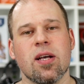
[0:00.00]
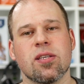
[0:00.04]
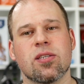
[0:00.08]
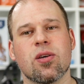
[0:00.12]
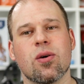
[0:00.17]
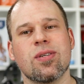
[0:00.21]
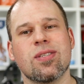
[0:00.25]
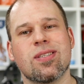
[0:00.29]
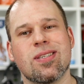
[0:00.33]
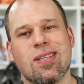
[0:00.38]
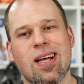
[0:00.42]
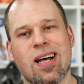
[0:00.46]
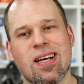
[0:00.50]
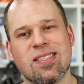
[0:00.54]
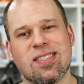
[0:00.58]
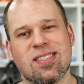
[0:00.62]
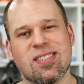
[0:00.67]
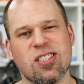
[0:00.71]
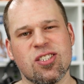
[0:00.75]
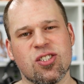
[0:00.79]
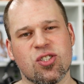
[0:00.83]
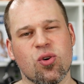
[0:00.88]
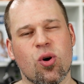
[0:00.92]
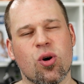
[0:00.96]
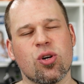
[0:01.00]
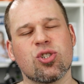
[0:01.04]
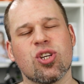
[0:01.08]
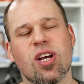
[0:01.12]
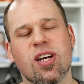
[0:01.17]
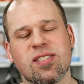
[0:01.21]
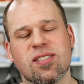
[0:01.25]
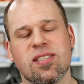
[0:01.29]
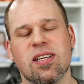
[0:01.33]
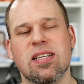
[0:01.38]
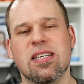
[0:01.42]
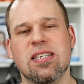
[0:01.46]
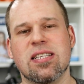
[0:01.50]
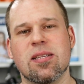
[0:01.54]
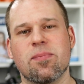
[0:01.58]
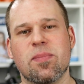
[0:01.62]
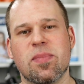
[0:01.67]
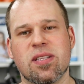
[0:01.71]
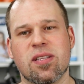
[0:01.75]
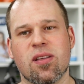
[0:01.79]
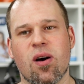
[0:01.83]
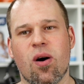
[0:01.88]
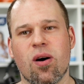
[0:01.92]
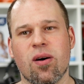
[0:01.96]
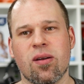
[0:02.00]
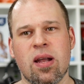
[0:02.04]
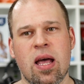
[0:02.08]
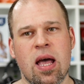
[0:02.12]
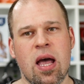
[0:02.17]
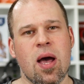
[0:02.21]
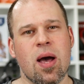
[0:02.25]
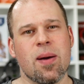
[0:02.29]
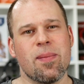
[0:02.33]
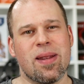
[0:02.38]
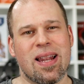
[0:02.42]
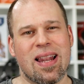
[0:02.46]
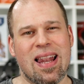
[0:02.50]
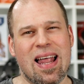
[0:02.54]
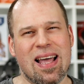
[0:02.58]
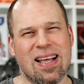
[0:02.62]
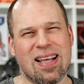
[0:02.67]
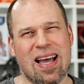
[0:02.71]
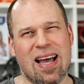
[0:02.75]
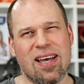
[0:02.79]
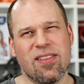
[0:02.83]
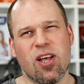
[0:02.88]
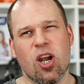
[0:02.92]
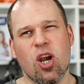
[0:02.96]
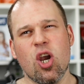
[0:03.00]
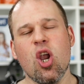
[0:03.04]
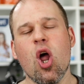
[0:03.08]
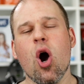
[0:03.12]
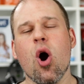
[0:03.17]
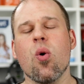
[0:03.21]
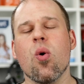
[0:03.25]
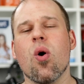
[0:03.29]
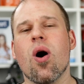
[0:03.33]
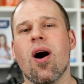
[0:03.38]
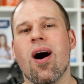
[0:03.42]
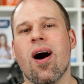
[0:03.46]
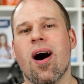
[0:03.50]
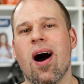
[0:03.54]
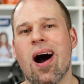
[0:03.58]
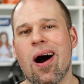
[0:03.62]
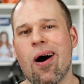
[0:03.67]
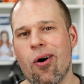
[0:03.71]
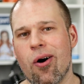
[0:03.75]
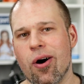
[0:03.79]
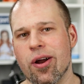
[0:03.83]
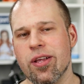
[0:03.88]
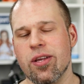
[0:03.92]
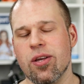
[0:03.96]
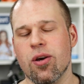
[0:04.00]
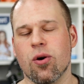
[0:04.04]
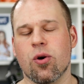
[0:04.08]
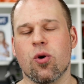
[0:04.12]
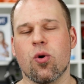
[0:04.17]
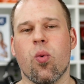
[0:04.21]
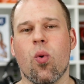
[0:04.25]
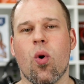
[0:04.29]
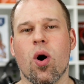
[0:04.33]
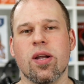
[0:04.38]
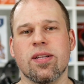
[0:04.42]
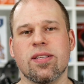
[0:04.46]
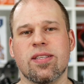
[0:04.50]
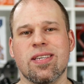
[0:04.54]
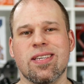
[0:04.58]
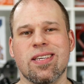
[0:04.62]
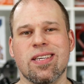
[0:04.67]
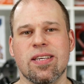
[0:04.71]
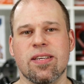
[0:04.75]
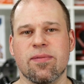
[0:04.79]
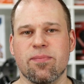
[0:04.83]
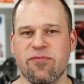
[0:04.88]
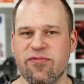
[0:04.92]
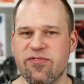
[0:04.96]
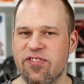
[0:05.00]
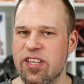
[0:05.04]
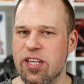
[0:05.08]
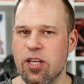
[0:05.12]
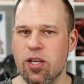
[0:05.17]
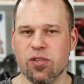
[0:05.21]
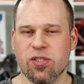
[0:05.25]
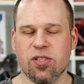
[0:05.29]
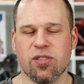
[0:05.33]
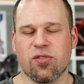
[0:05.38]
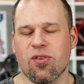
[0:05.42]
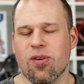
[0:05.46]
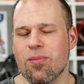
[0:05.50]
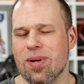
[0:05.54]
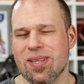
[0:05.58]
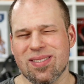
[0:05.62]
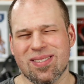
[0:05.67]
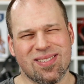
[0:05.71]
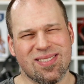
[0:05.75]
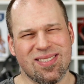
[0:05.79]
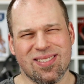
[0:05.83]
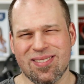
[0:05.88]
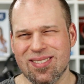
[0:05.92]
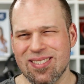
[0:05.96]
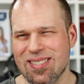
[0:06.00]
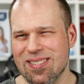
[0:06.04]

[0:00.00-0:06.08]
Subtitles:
So it does distort just a little bit on like kind of lower audio quality videos and so on, but